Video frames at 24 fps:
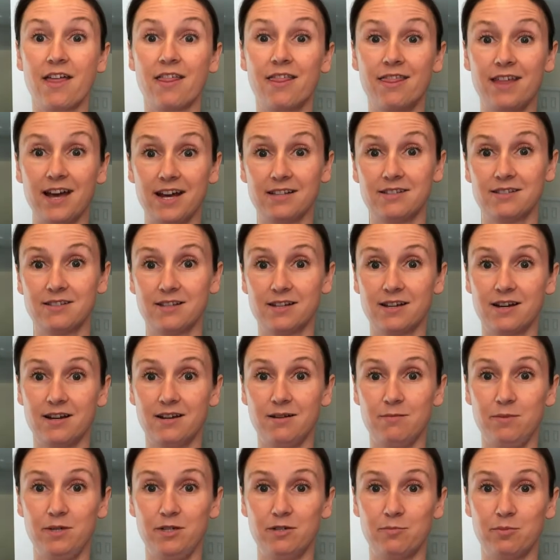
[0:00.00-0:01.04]
That's the kind
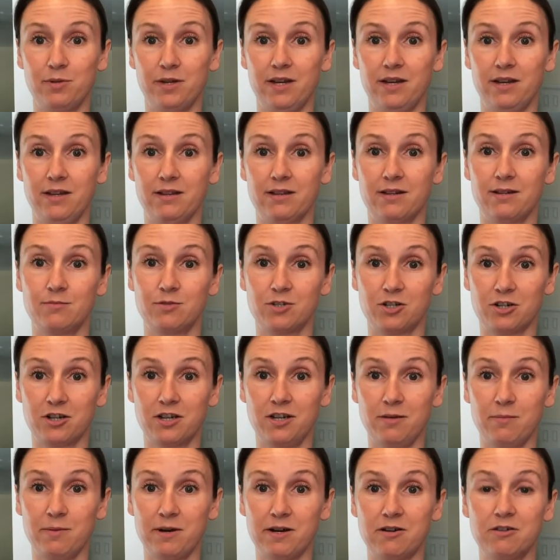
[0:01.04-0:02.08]
of meal planning that I'm
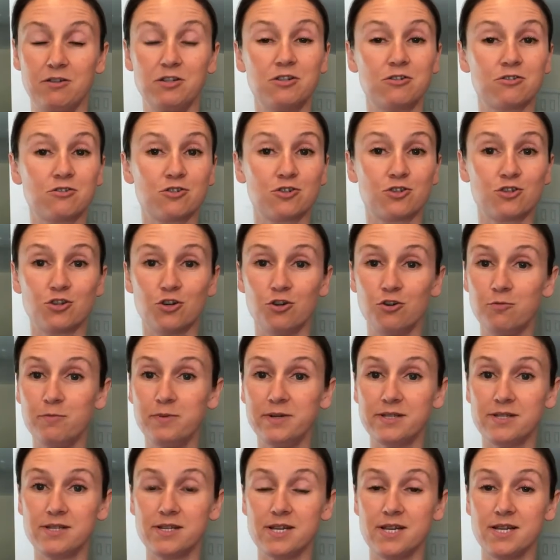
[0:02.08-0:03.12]
talking about. You're so
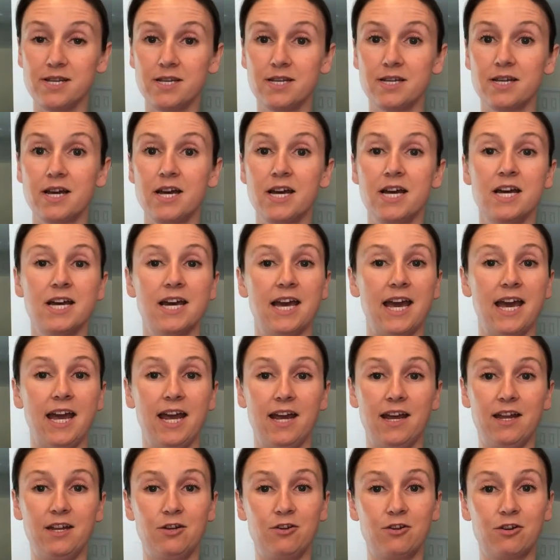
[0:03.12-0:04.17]
busy
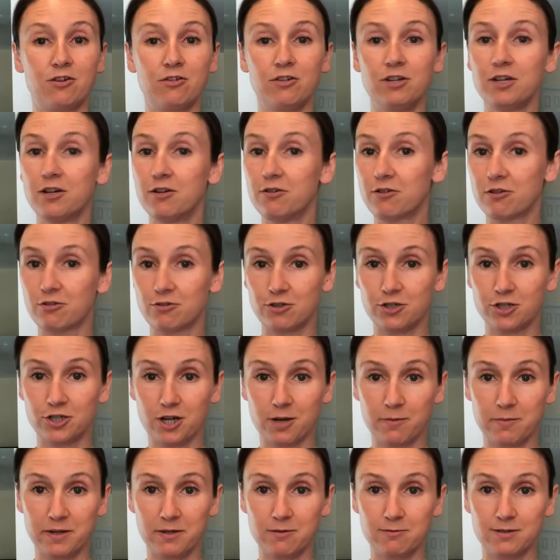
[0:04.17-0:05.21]
and you can only go grocery
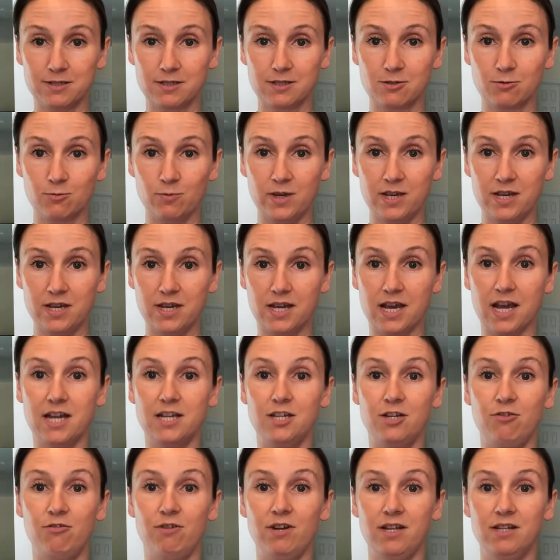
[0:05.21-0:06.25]
shopping once a week
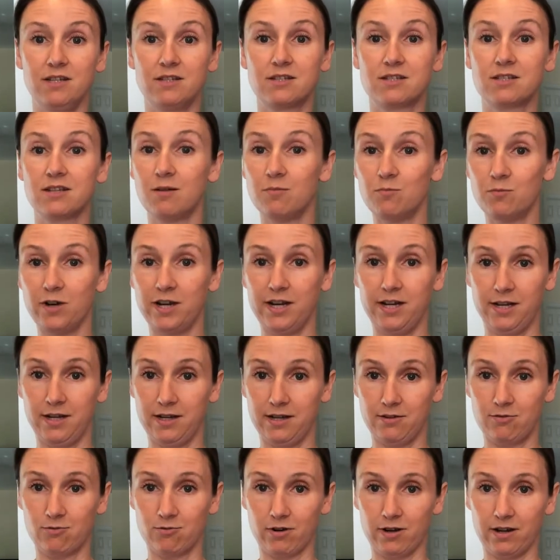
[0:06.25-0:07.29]
and you need some way to
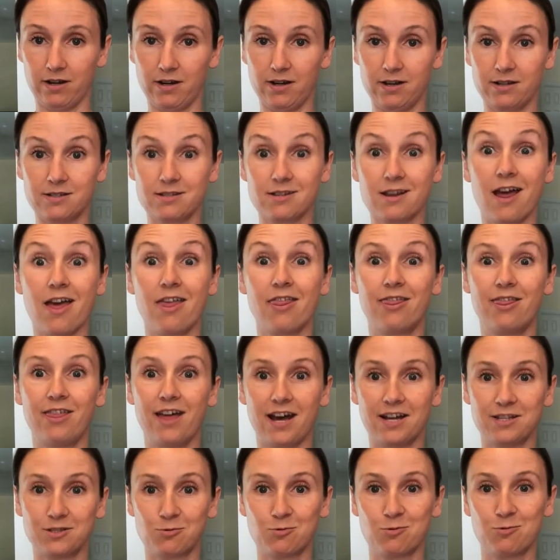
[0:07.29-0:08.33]
get organized.
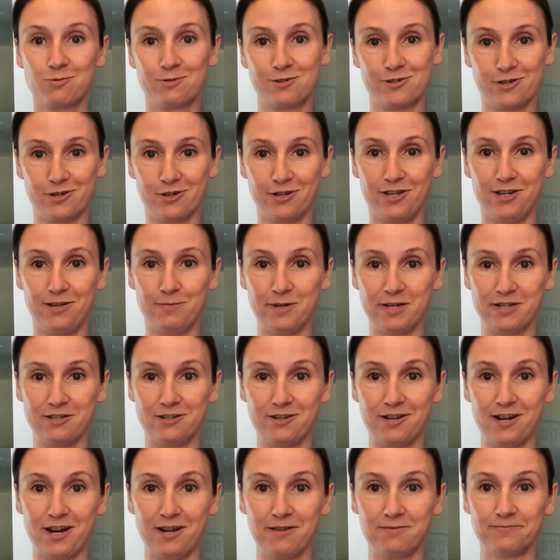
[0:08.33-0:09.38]
That's what we're talking about
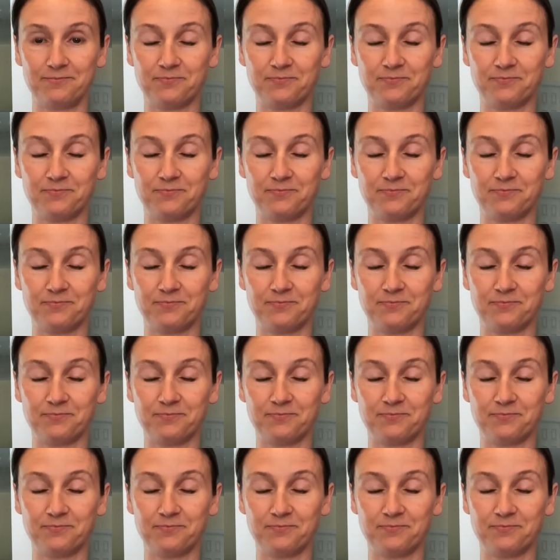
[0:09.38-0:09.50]
today.